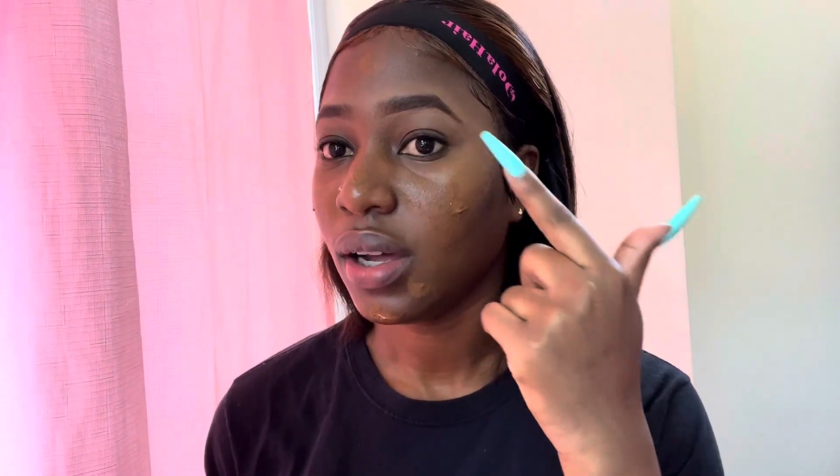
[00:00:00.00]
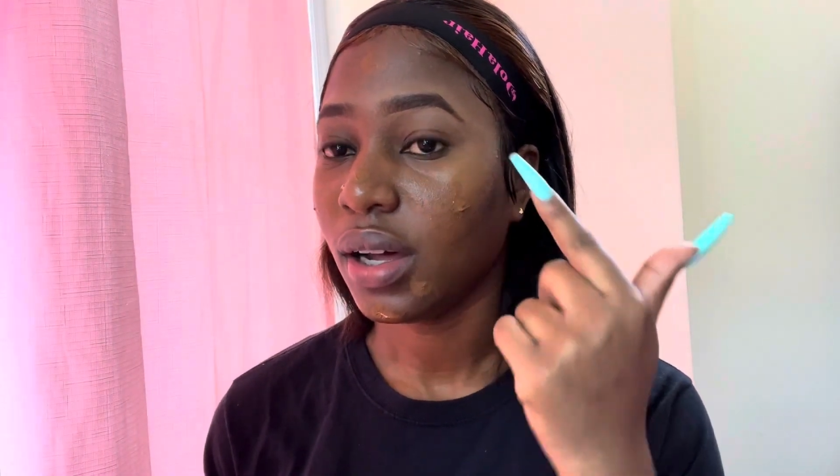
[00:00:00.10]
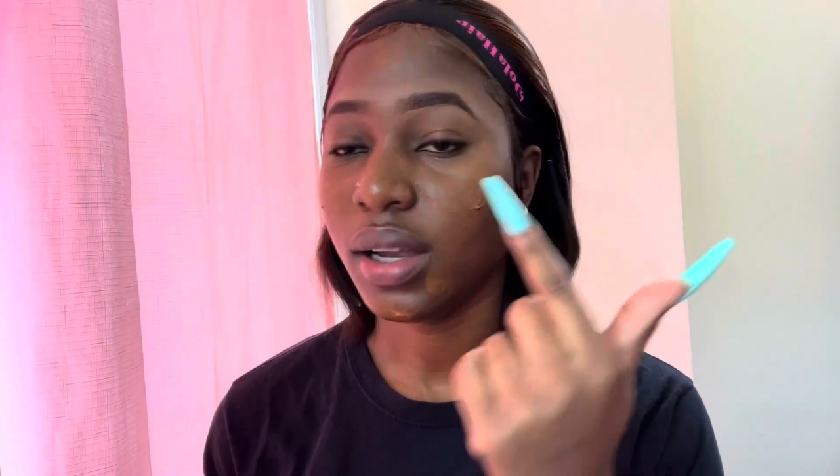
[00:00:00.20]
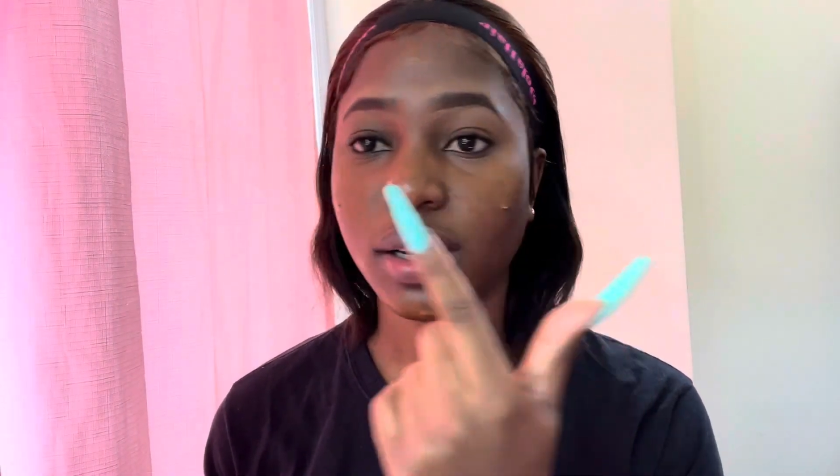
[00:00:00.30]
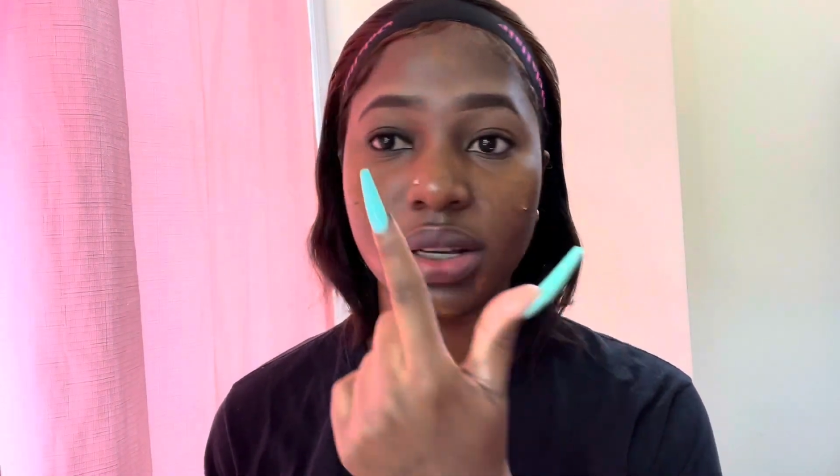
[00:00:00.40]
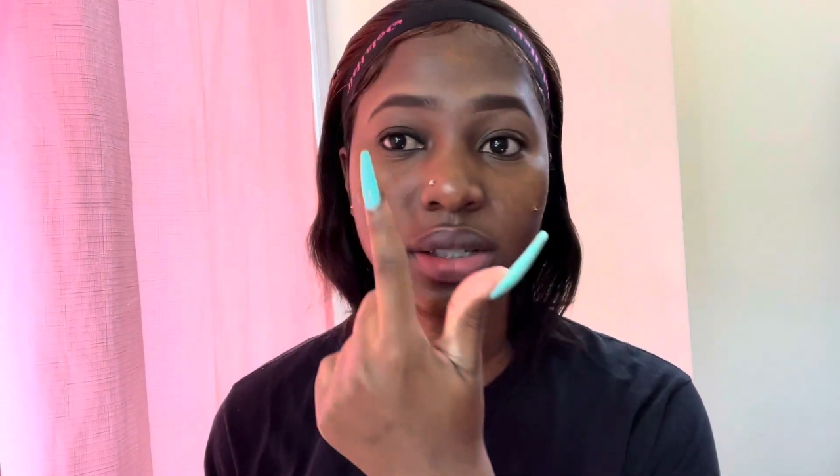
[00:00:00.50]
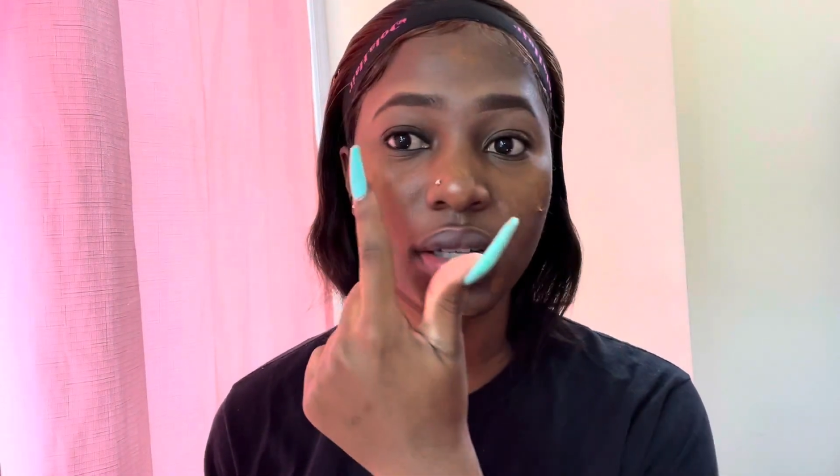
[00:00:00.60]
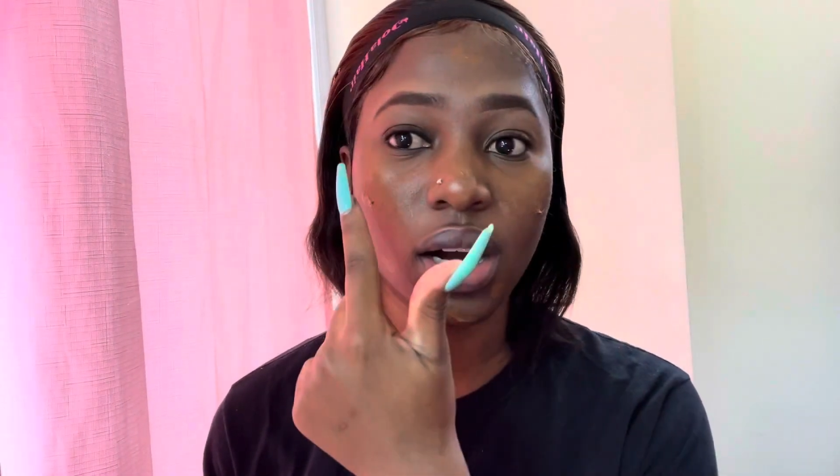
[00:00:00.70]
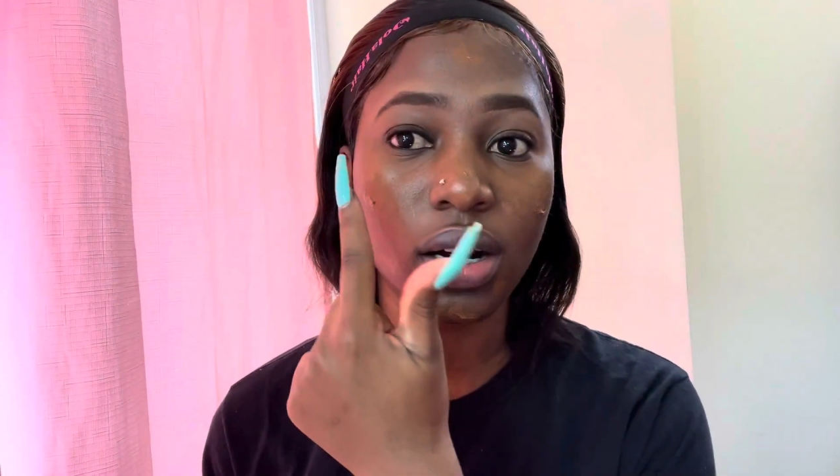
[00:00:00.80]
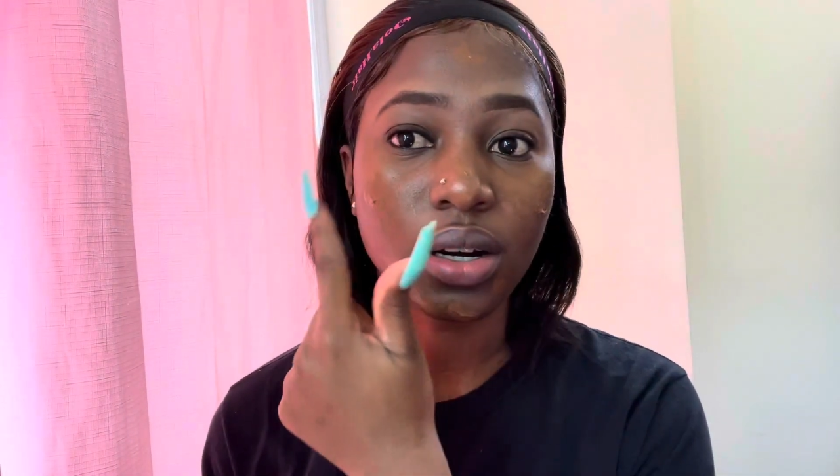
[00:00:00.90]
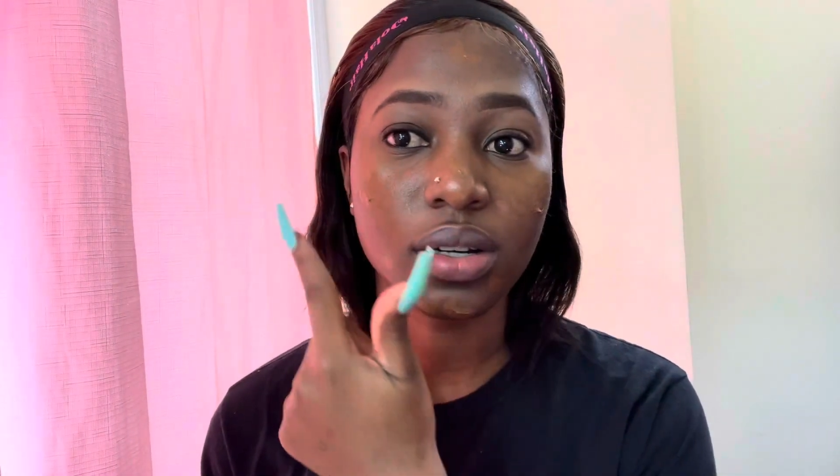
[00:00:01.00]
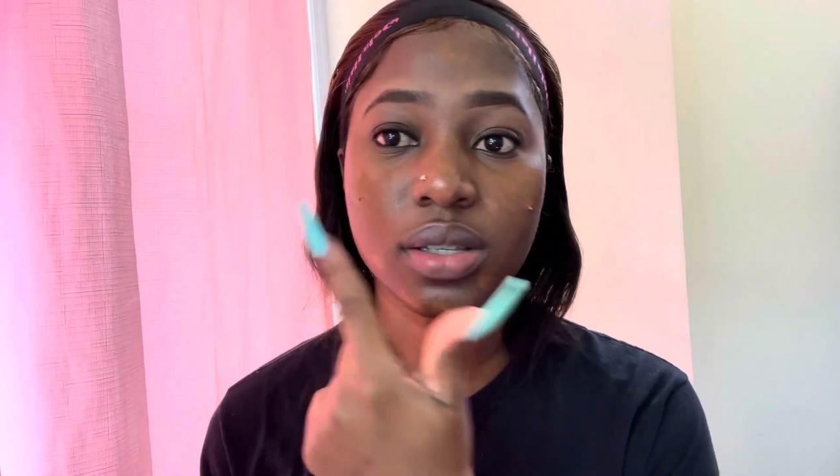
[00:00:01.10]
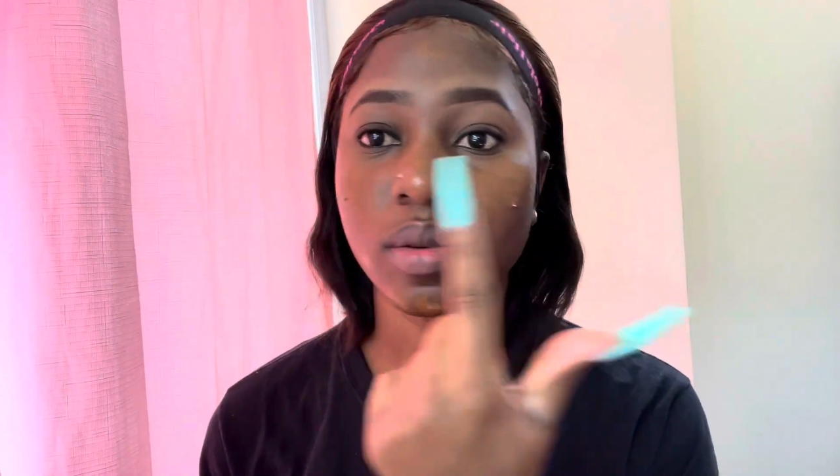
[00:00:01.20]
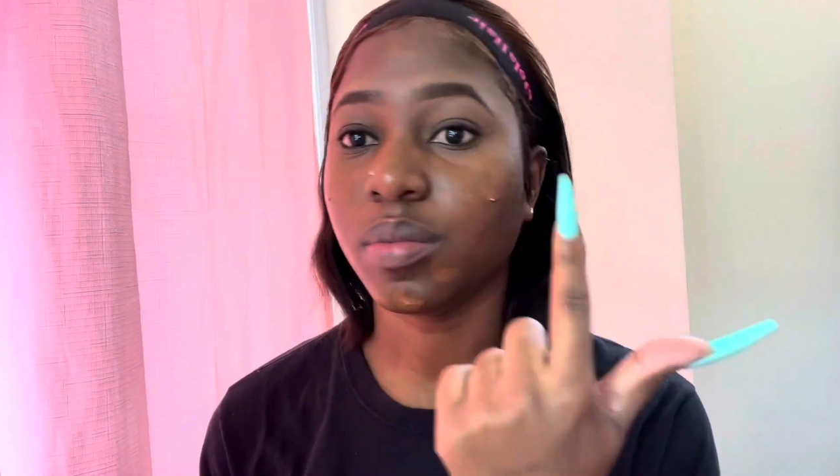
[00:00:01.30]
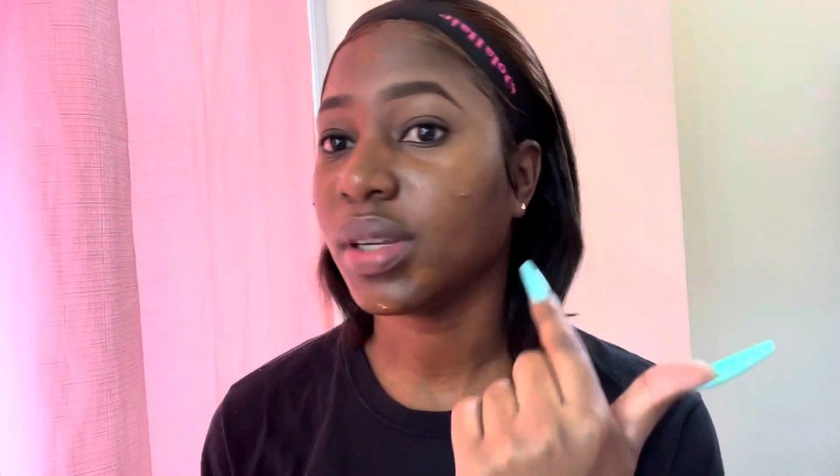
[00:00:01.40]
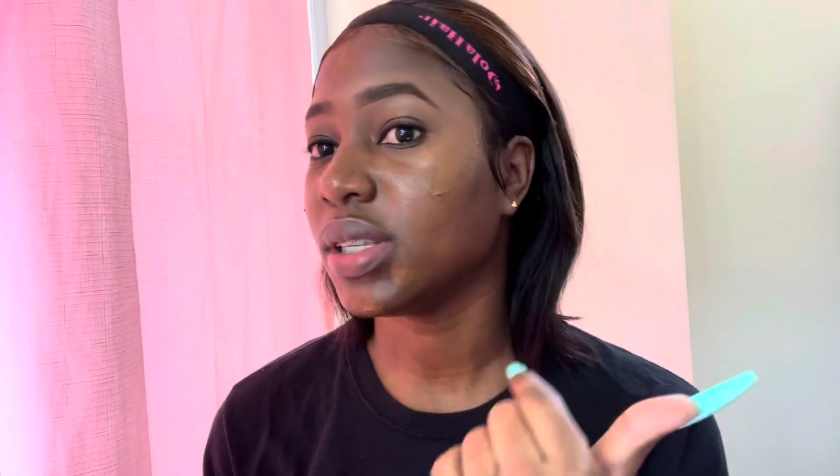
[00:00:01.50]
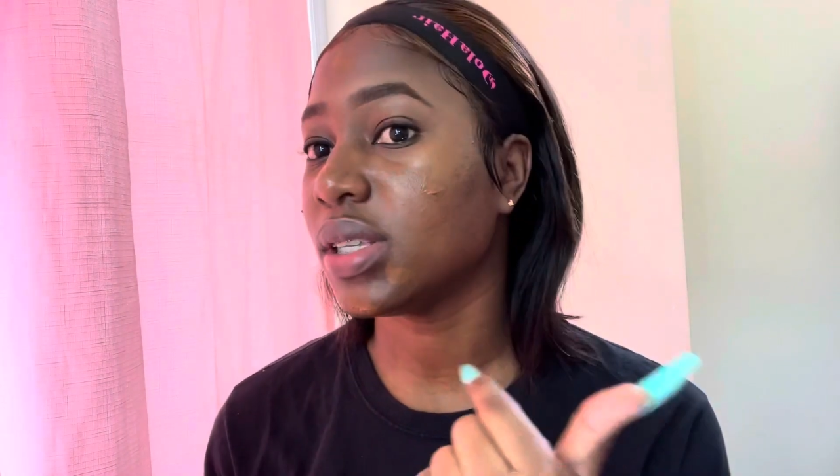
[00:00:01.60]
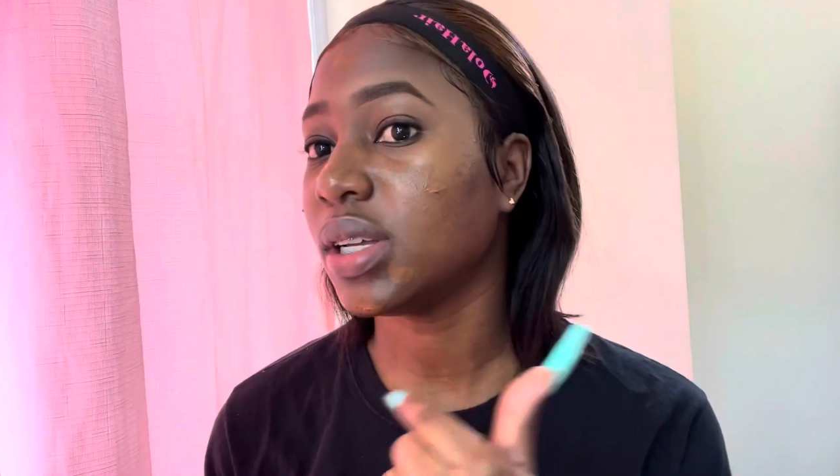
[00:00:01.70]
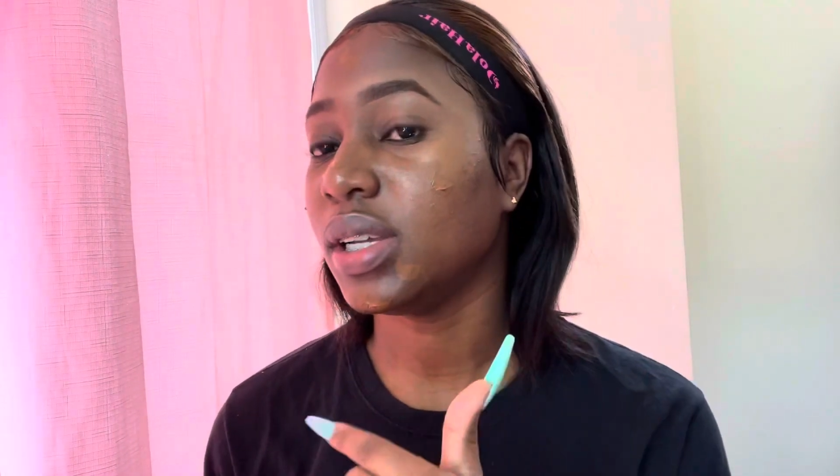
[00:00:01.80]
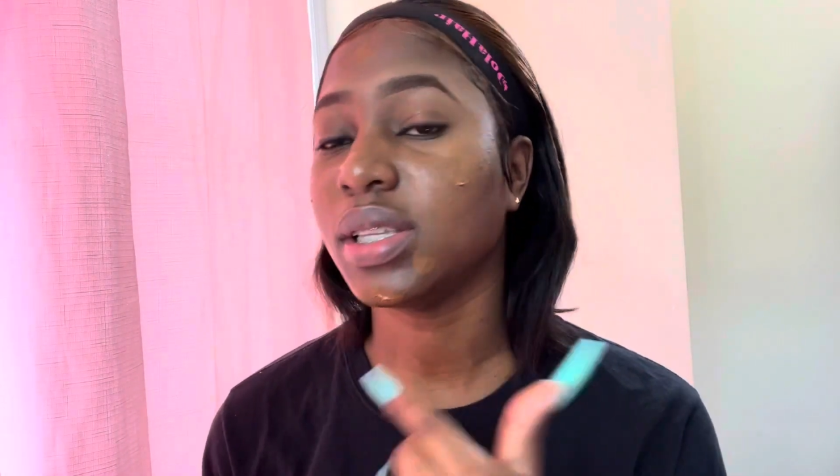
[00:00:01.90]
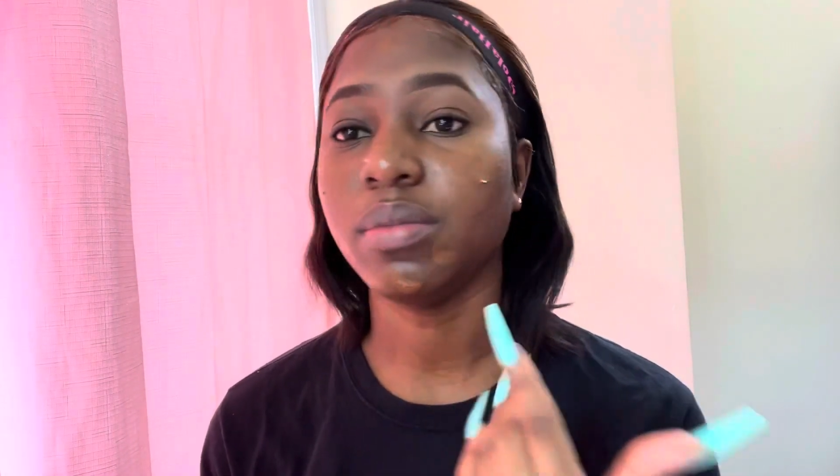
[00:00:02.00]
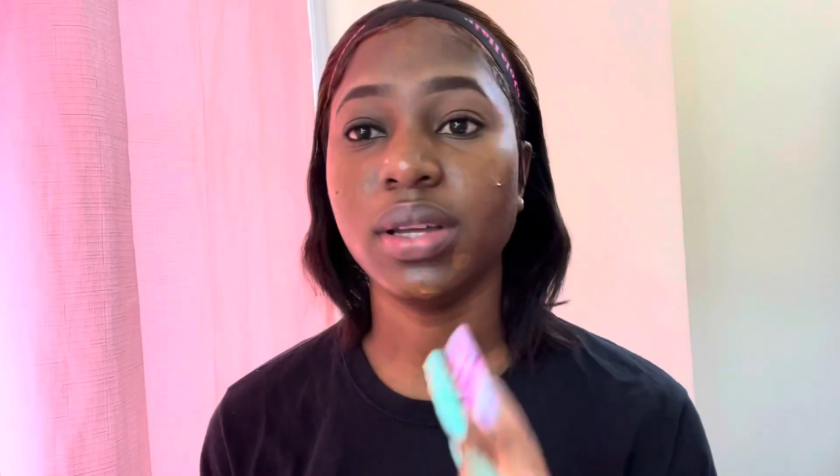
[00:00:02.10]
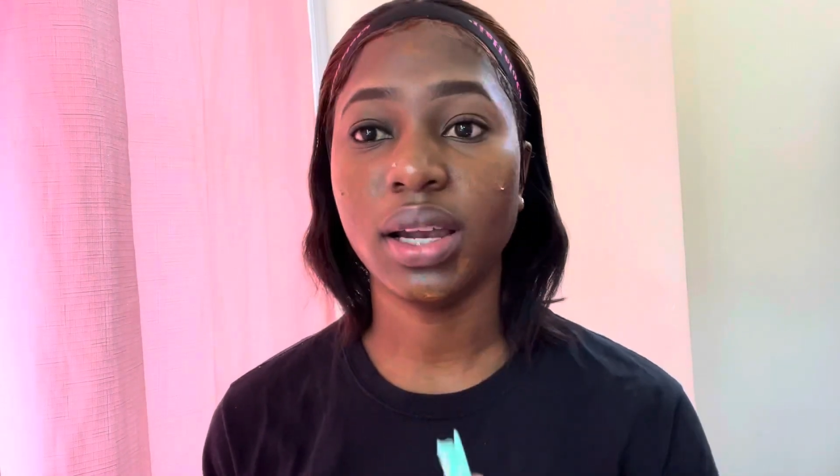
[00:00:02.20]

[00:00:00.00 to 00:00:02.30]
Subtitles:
a little darker, some places a little bit